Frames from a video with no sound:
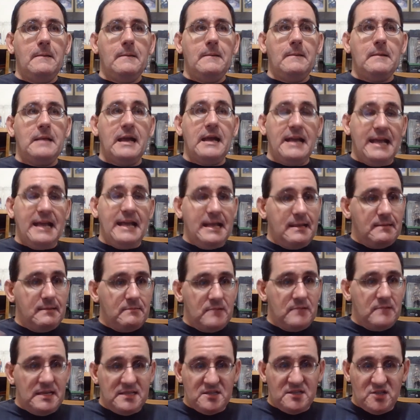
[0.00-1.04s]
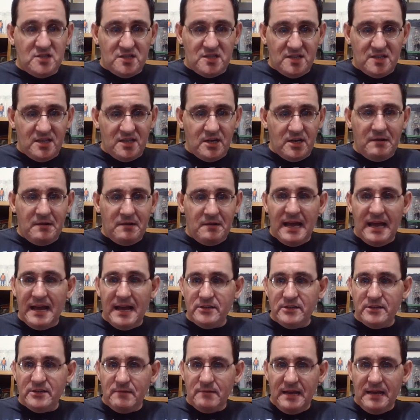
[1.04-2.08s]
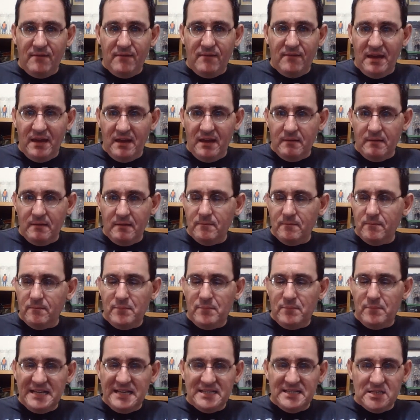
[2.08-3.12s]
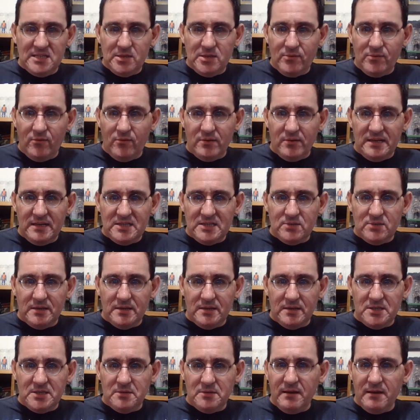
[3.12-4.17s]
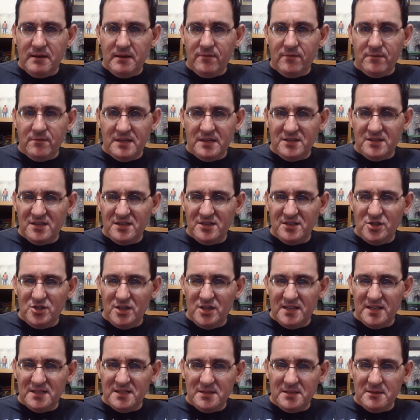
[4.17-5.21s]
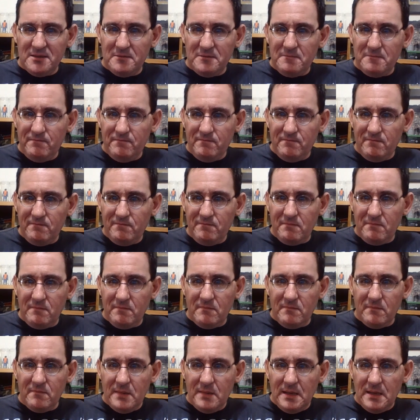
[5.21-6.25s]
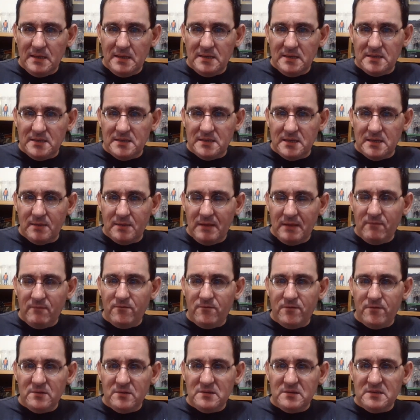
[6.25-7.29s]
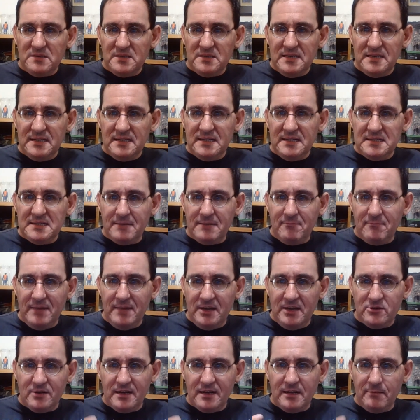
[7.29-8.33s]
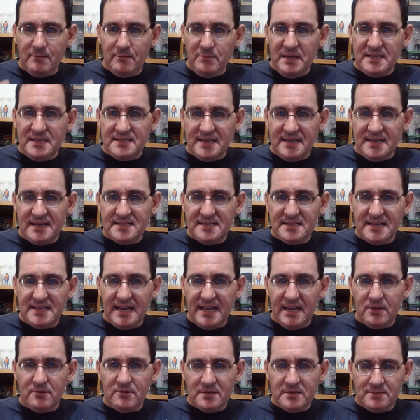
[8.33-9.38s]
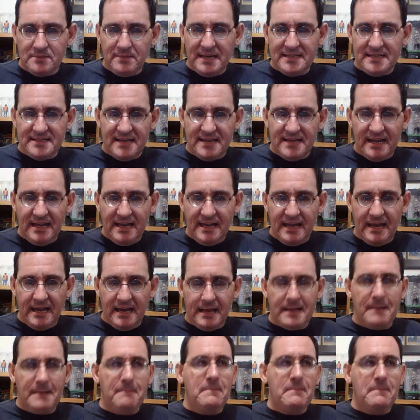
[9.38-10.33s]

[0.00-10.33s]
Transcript: Now again, this is just a theory. I don't have any basis for this whatsoever. This is just some inferences and me trying to piece things together as best I can.